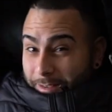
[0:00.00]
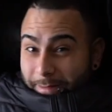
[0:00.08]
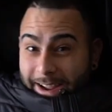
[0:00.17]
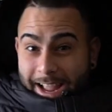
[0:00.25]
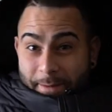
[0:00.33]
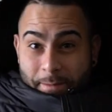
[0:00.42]
from
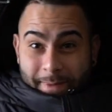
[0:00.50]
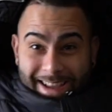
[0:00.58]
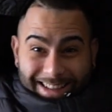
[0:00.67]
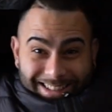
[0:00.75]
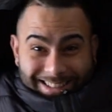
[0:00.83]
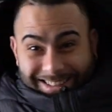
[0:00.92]
Miami,
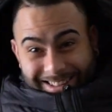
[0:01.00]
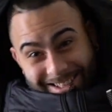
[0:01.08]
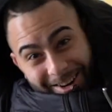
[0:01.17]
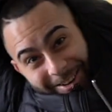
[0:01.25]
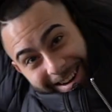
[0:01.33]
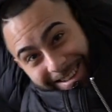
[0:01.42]
man. It's
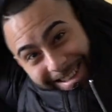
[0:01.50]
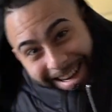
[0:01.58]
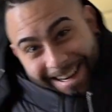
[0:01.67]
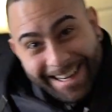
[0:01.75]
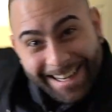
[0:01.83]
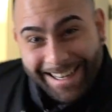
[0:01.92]
cold out there.